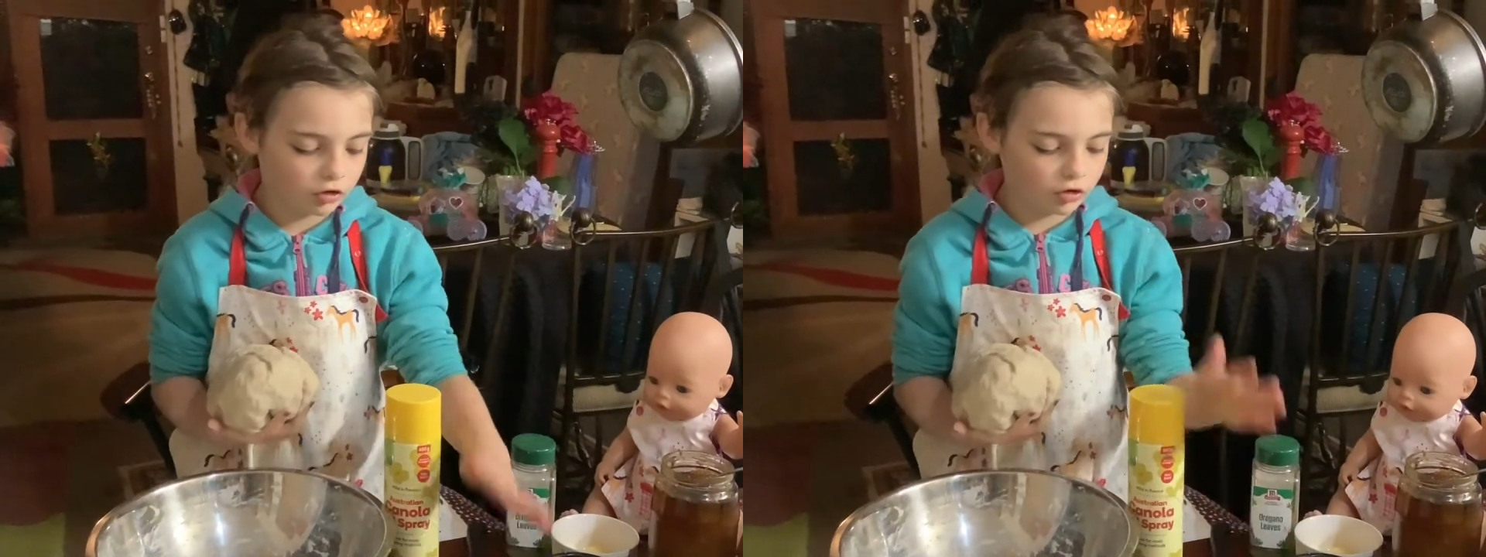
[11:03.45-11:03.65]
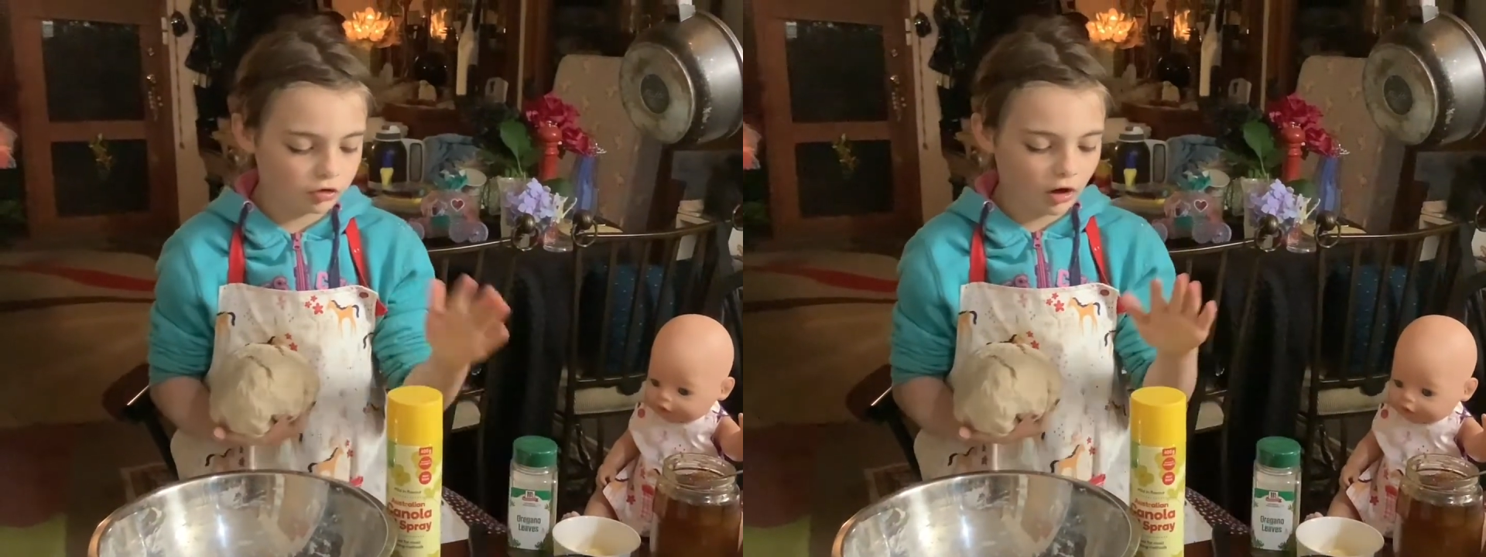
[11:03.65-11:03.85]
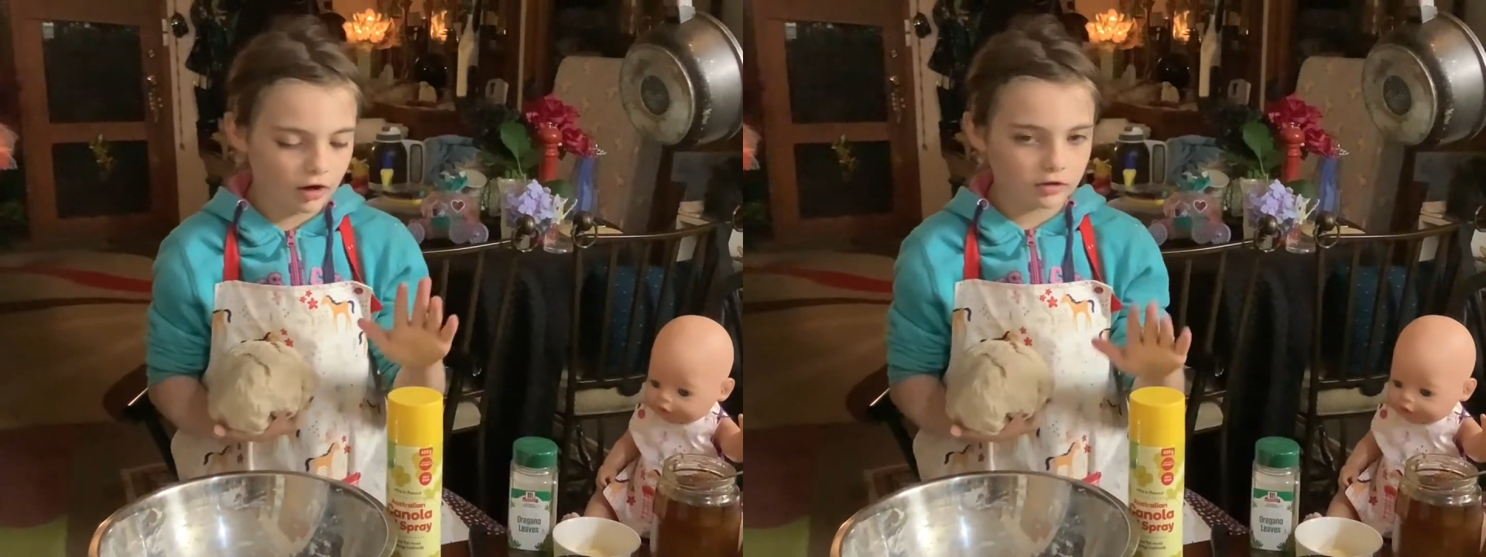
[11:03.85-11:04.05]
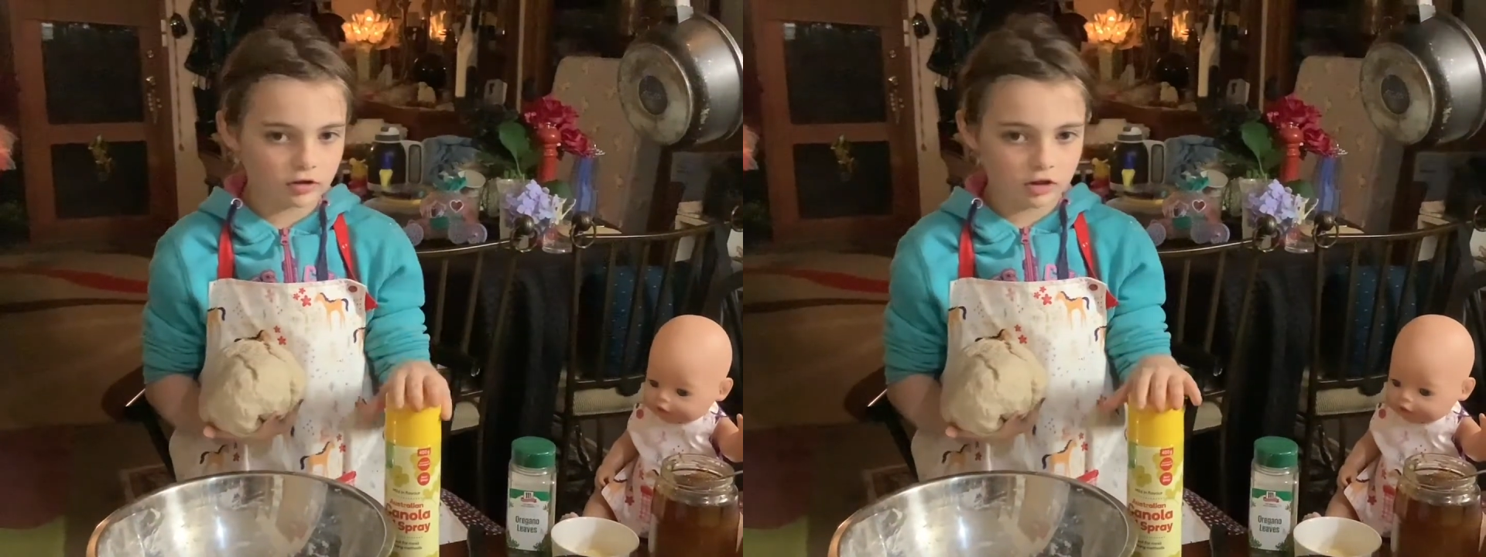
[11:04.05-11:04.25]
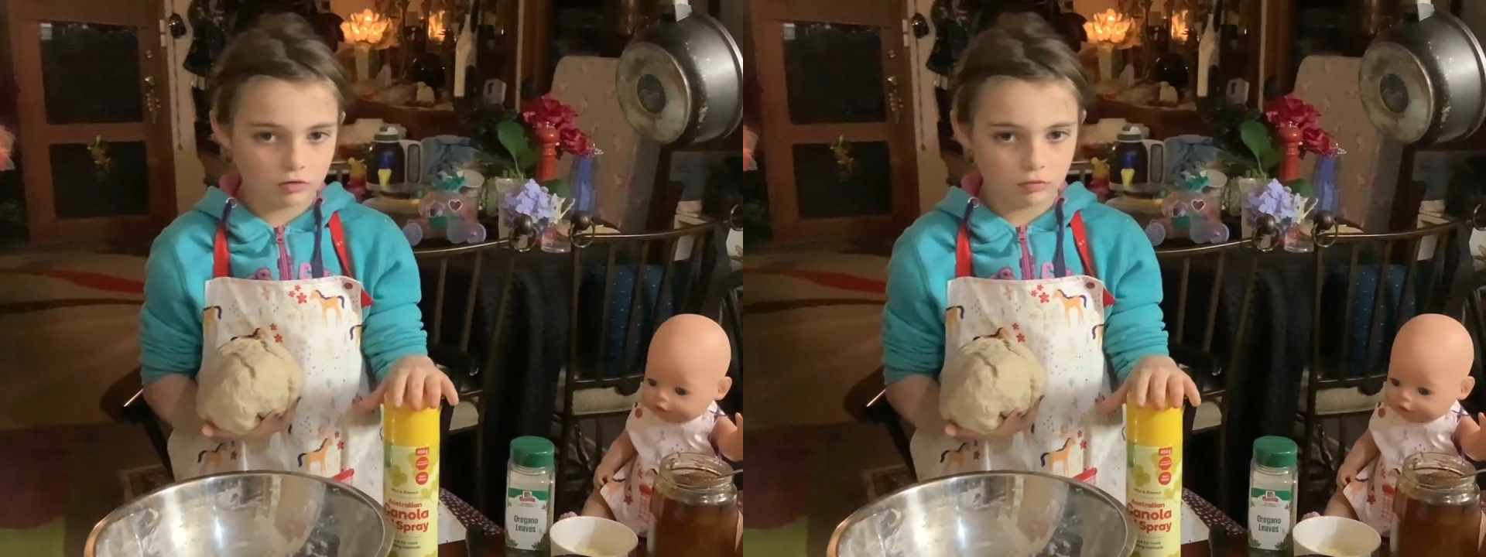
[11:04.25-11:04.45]
trays,
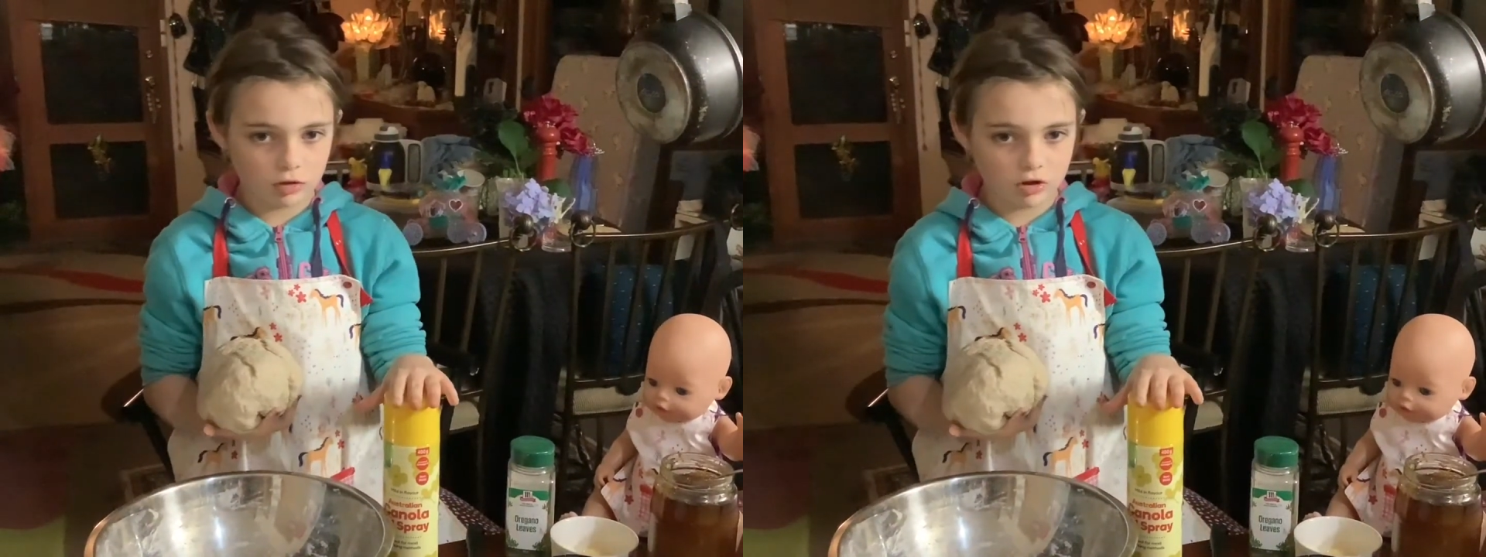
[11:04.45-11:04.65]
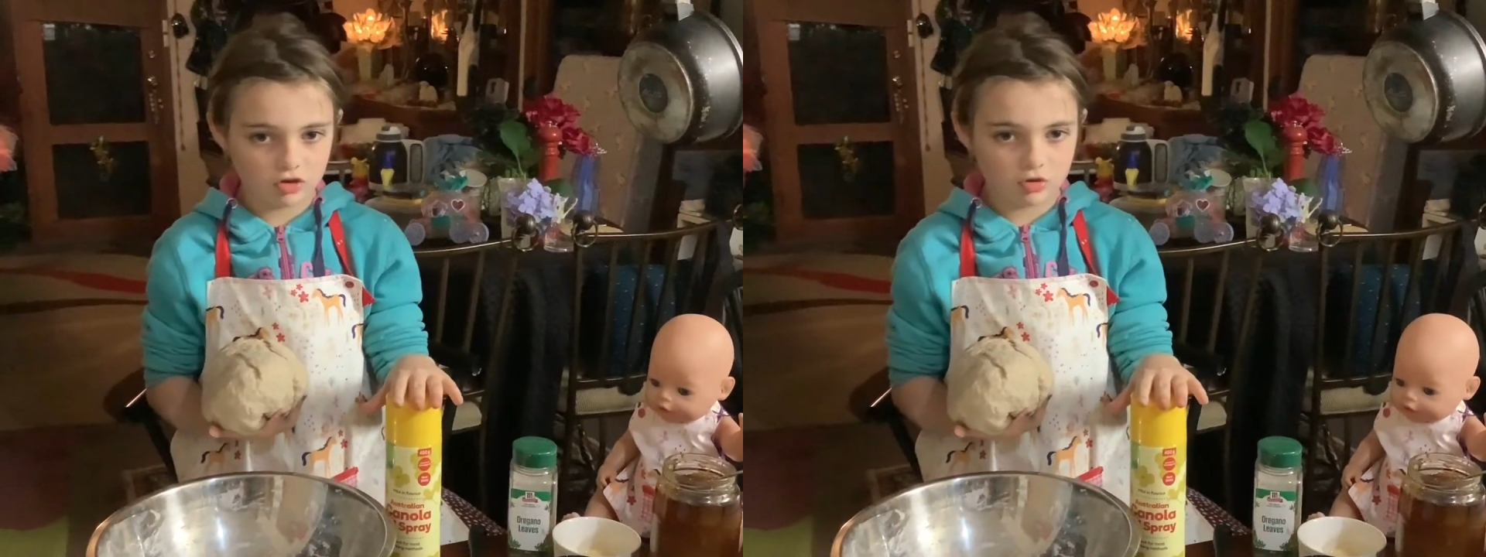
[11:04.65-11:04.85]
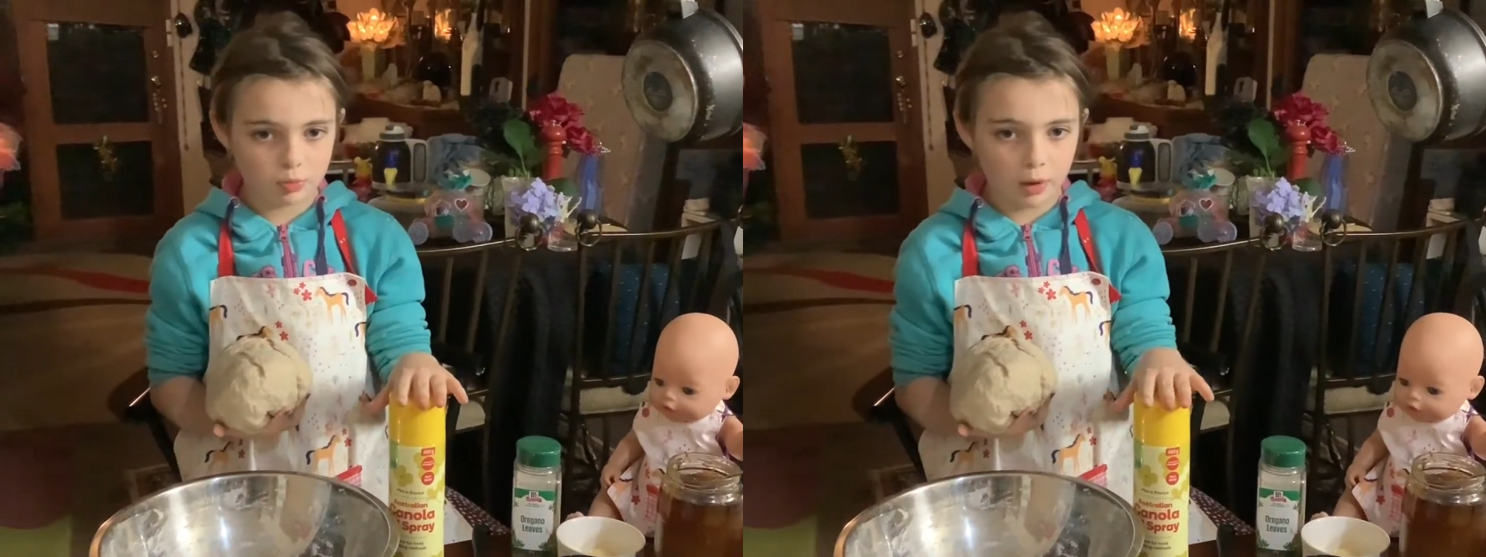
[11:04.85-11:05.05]
and we're going to spray.